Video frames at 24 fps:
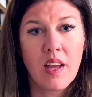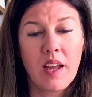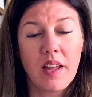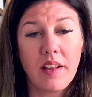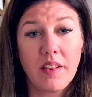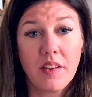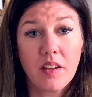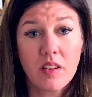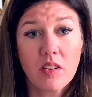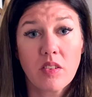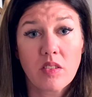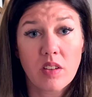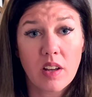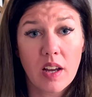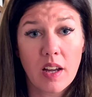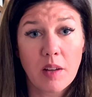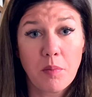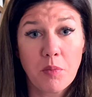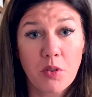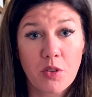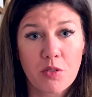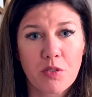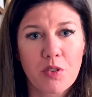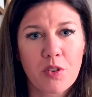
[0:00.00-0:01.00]
In these
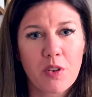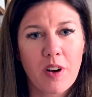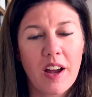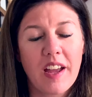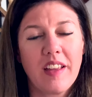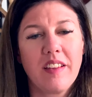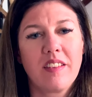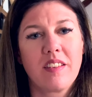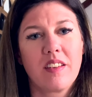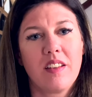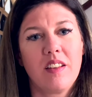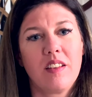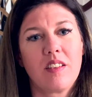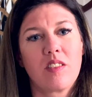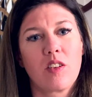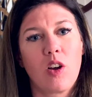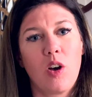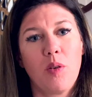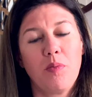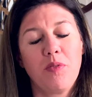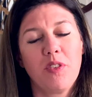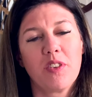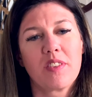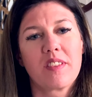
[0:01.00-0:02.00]
times of crisis,
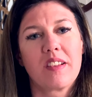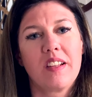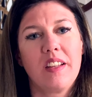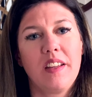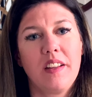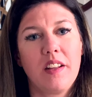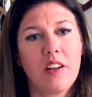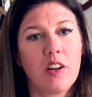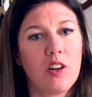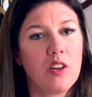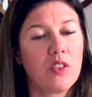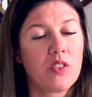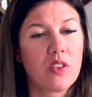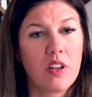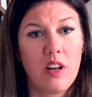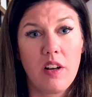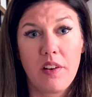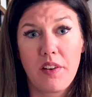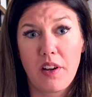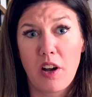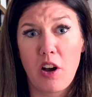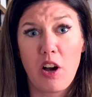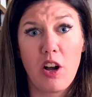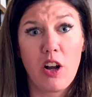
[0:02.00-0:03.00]
obviously there, is a,
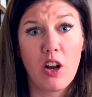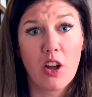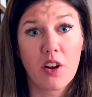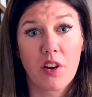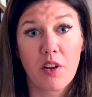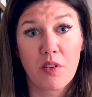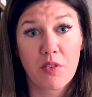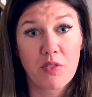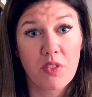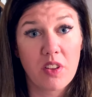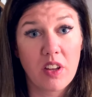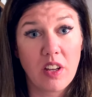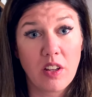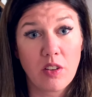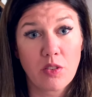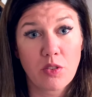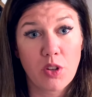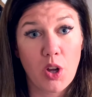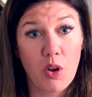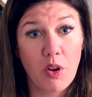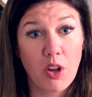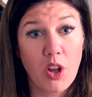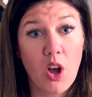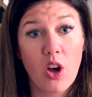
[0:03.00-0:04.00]
there are a lot of things
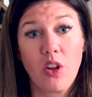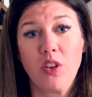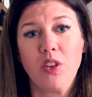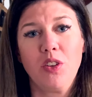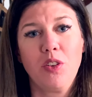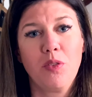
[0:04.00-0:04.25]
going on.